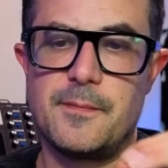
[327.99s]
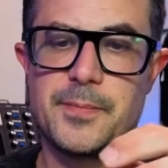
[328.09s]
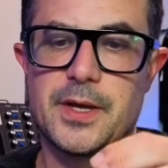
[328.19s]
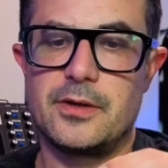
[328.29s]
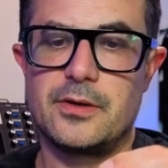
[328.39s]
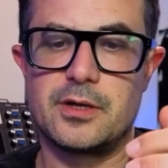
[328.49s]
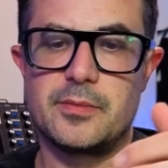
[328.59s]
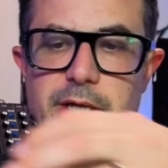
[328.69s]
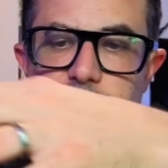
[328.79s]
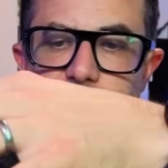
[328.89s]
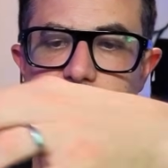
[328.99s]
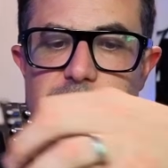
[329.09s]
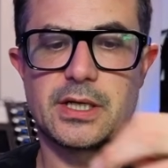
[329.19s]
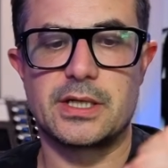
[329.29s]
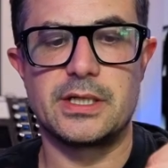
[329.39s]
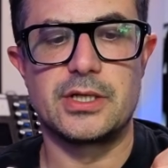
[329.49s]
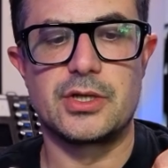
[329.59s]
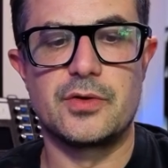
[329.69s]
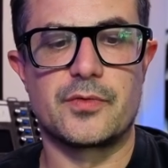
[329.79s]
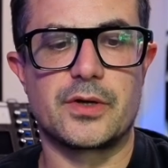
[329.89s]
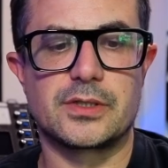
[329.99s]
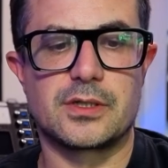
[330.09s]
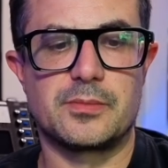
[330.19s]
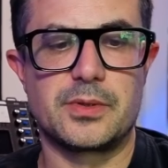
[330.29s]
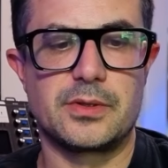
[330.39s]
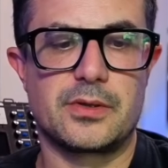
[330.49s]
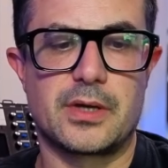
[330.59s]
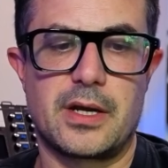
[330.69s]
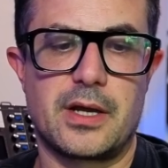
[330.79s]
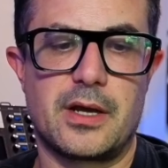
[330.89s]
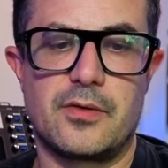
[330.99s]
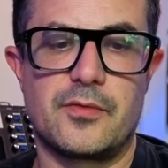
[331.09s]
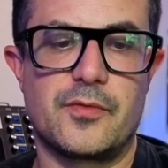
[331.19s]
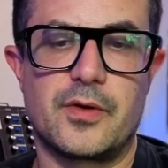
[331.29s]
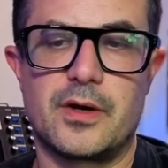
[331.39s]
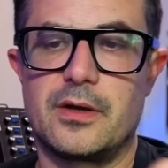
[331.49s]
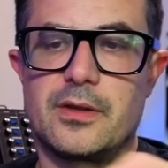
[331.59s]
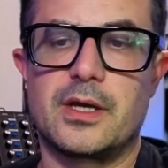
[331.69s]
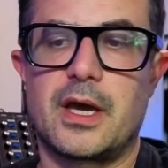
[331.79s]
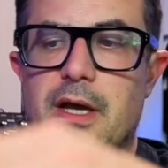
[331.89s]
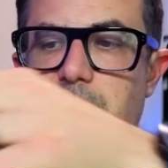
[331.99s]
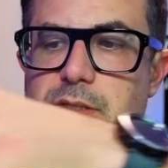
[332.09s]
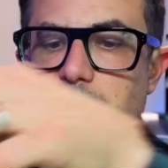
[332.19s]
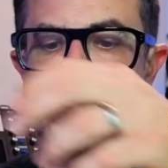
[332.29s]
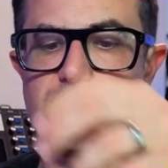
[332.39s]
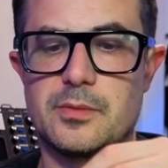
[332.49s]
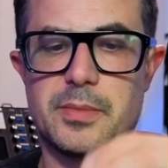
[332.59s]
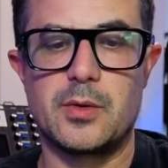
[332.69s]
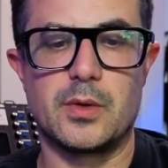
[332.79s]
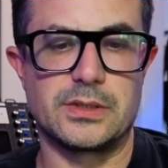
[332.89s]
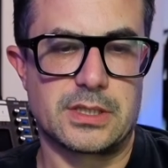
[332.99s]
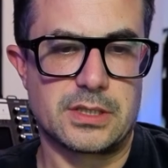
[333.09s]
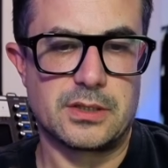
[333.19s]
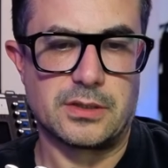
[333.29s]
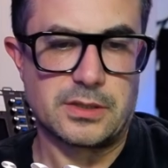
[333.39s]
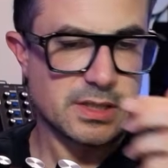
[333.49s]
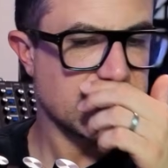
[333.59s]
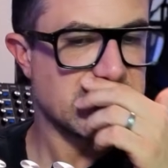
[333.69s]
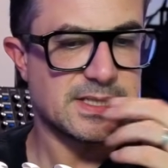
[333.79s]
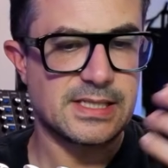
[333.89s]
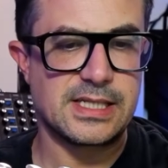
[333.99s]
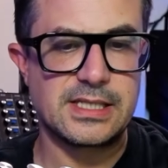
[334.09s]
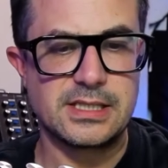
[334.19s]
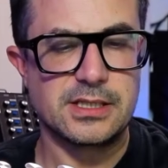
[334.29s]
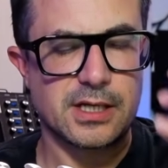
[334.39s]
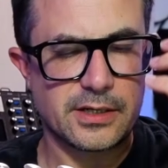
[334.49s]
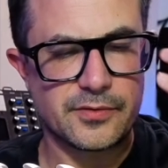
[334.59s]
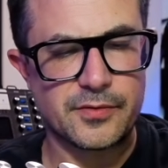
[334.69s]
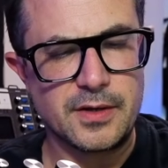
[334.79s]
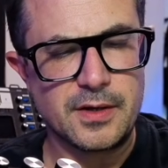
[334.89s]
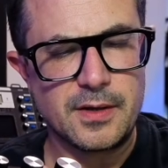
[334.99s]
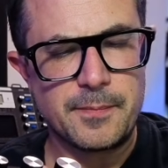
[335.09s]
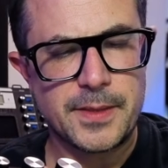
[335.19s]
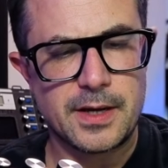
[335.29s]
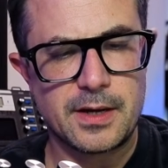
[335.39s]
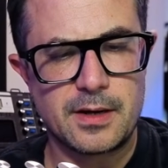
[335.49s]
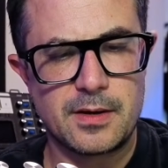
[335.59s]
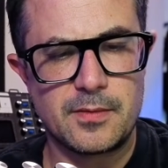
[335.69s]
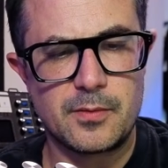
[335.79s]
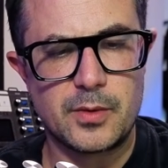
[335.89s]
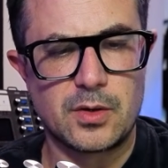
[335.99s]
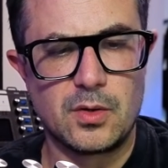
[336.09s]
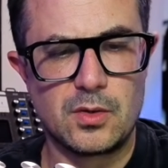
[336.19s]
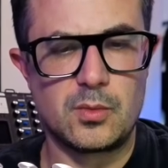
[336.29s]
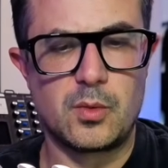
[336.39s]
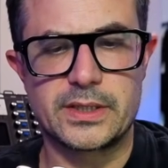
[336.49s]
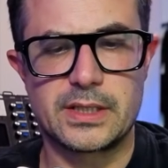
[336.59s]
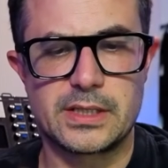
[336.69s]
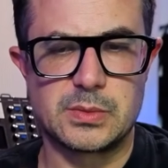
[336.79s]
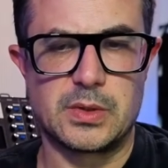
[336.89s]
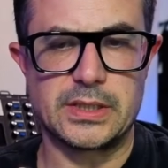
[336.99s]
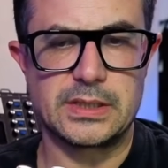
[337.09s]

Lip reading: you can imagine something like an EQ, for example. You can have the gains on all the big ones, so it's easy to kind of recall what does what.